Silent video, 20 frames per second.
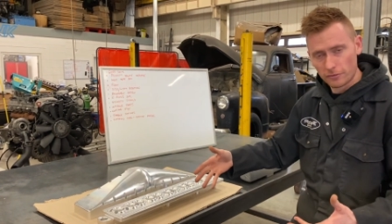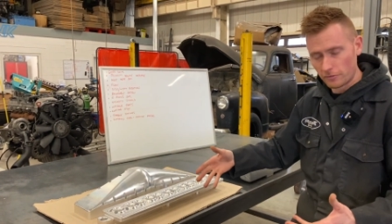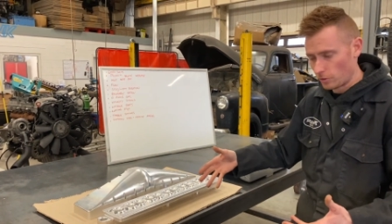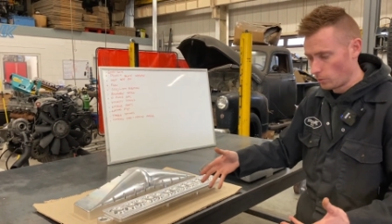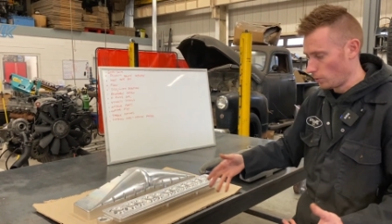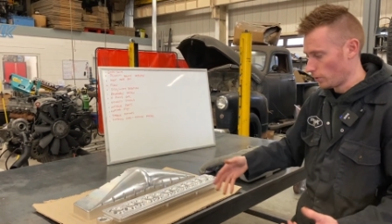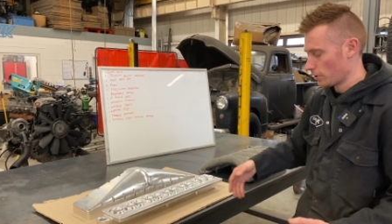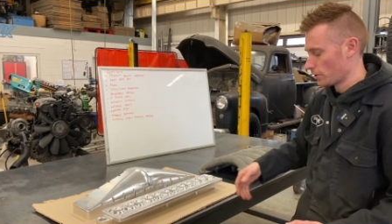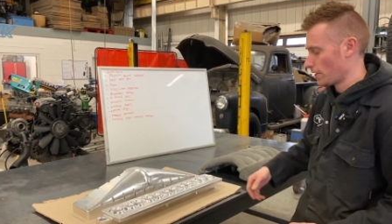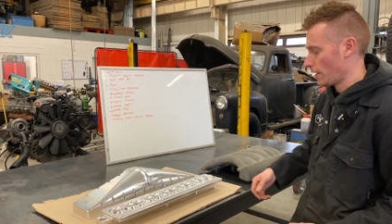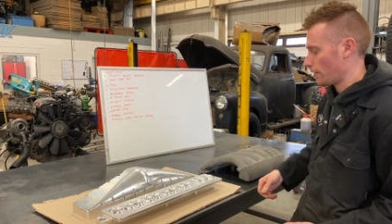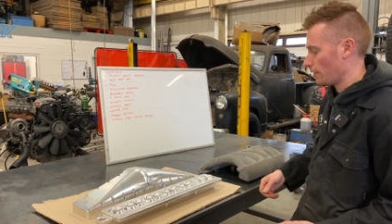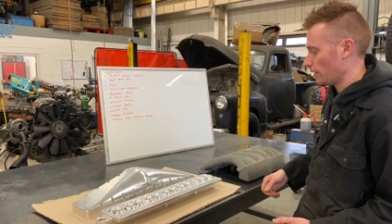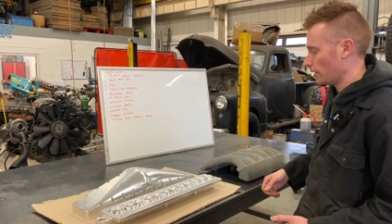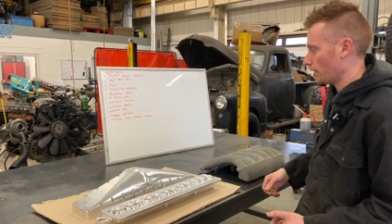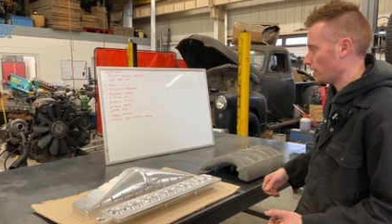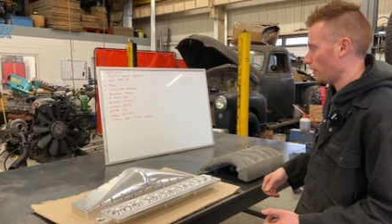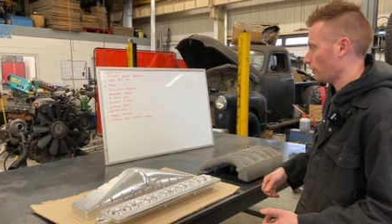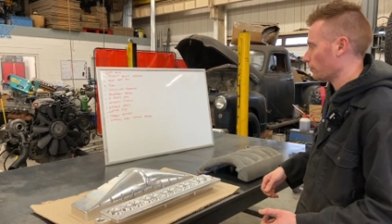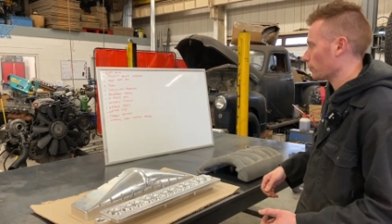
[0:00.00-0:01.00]
if you want to take the
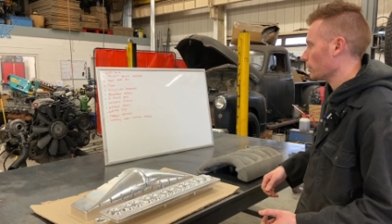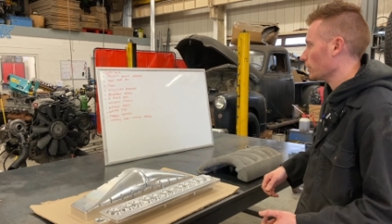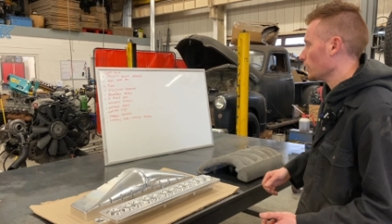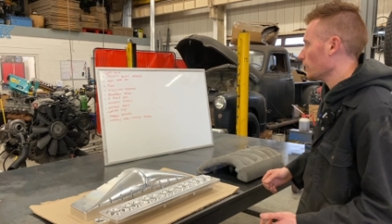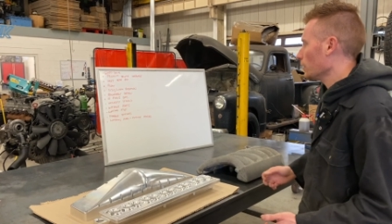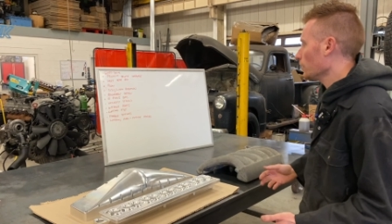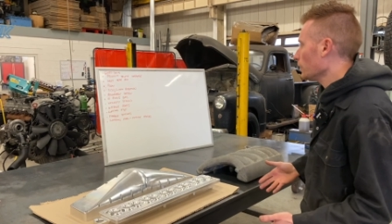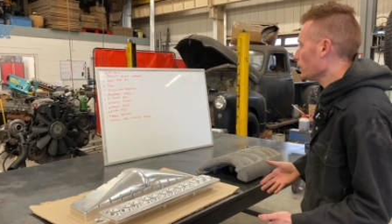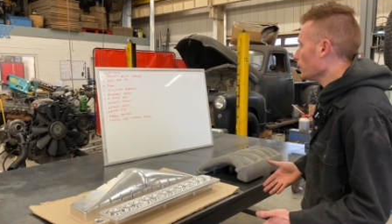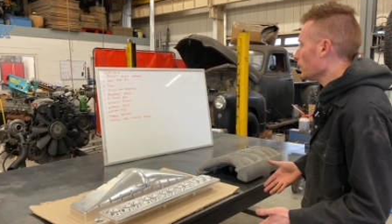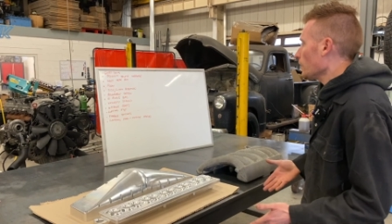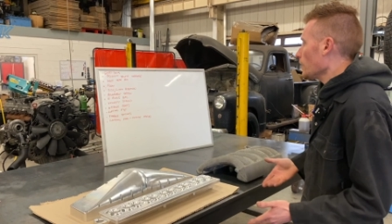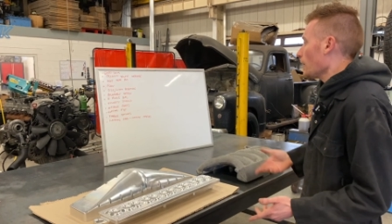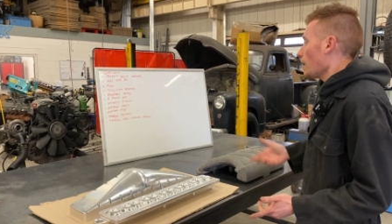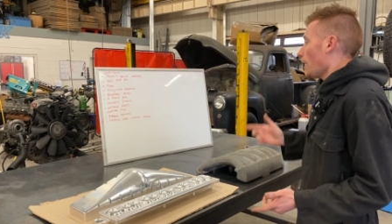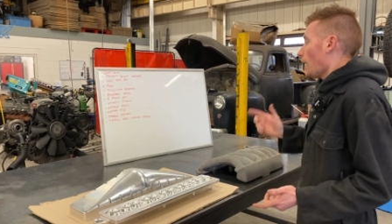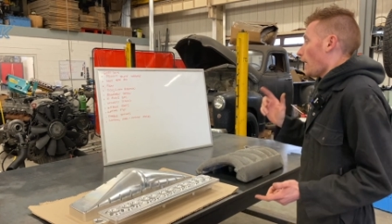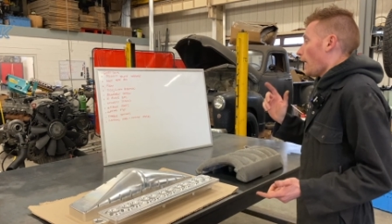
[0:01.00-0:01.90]
lid off.